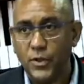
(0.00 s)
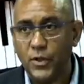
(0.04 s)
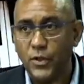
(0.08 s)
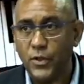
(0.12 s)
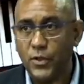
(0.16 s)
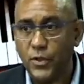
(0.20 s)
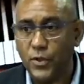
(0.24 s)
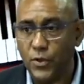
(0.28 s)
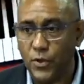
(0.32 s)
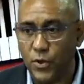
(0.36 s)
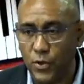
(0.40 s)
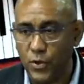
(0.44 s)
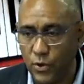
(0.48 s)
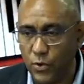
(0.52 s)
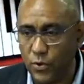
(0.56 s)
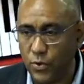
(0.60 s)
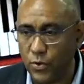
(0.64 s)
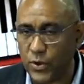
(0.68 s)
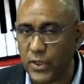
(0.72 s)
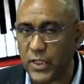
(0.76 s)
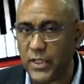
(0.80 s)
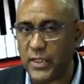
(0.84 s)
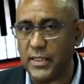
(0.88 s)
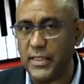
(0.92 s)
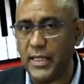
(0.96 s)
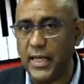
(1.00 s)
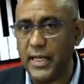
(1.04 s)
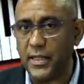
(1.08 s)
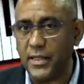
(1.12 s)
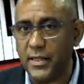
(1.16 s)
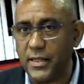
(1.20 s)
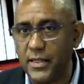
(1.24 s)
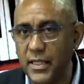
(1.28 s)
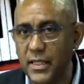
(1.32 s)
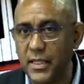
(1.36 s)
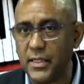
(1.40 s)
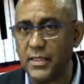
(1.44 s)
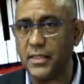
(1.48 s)
you'll notice that
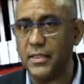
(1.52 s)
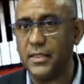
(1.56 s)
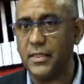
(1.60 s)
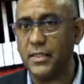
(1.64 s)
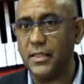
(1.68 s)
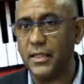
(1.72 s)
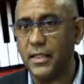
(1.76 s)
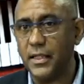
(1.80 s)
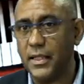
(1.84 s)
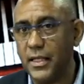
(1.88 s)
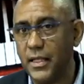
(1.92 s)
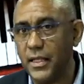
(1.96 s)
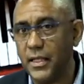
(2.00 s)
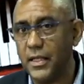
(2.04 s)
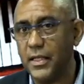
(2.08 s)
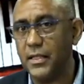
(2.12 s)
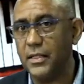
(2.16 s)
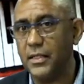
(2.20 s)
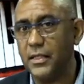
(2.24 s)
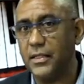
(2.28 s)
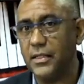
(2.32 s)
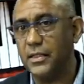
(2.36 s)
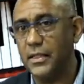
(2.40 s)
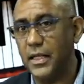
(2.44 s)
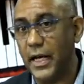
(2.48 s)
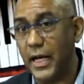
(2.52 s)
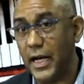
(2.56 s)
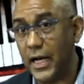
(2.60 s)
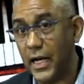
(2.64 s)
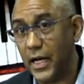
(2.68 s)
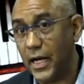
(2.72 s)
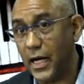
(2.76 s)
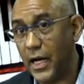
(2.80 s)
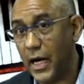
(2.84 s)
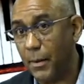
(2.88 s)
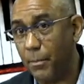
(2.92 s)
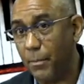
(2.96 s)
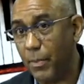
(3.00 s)
this is
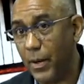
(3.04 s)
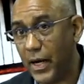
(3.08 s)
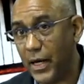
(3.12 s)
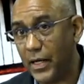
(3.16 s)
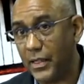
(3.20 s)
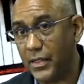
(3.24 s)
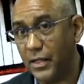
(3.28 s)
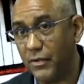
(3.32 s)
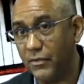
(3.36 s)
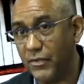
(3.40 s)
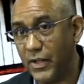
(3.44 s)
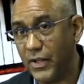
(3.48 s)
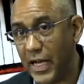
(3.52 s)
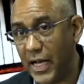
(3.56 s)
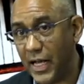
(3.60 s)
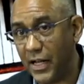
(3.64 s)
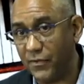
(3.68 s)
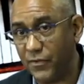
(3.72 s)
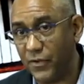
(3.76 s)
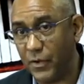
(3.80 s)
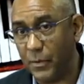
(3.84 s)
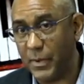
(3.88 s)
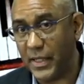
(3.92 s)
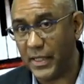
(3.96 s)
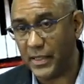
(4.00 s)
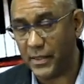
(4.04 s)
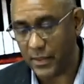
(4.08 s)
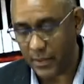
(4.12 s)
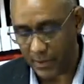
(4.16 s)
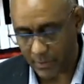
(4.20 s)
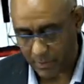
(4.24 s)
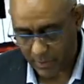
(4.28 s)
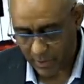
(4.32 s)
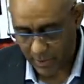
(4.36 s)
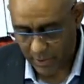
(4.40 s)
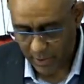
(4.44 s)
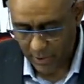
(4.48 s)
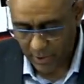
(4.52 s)
a part of the alphabet.
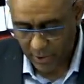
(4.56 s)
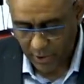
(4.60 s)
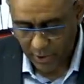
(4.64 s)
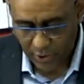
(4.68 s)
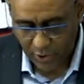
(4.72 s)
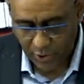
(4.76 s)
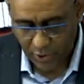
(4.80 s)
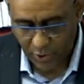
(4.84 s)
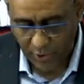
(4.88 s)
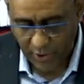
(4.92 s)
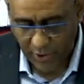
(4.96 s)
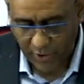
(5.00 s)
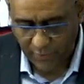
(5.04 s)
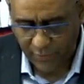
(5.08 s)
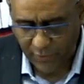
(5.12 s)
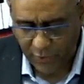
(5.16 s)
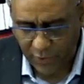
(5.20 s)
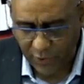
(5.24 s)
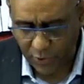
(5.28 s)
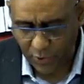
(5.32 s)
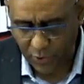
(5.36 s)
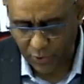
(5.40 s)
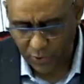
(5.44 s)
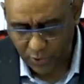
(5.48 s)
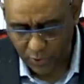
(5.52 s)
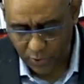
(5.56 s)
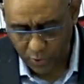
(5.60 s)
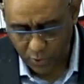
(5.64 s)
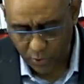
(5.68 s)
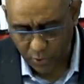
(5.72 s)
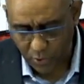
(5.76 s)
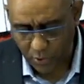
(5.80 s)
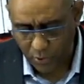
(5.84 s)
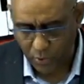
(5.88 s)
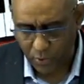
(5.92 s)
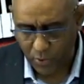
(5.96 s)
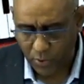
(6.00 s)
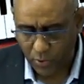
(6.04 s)
So if you should
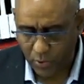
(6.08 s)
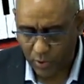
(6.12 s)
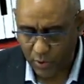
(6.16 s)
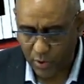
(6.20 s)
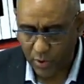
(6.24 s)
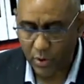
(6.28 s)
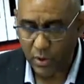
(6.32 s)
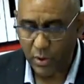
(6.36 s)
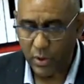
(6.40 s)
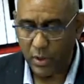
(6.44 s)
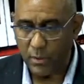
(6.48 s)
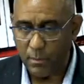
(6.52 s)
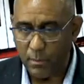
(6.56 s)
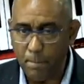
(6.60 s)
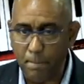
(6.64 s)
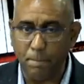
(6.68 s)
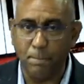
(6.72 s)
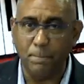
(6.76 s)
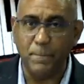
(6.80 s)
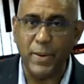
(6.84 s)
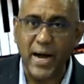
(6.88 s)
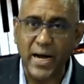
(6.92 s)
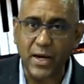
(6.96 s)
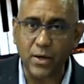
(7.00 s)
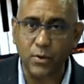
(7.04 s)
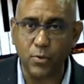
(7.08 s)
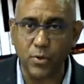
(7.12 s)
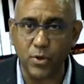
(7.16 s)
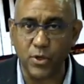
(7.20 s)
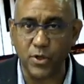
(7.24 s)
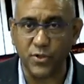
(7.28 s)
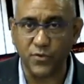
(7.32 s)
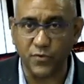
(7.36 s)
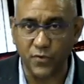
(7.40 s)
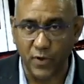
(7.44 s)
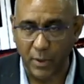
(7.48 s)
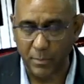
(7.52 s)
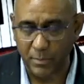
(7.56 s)
go backwards
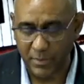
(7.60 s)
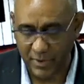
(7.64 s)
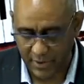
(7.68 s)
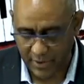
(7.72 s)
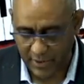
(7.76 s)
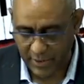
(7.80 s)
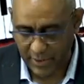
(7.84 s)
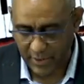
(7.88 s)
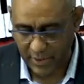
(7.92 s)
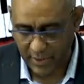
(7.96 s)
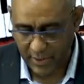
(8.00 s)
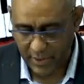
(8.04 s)
from C,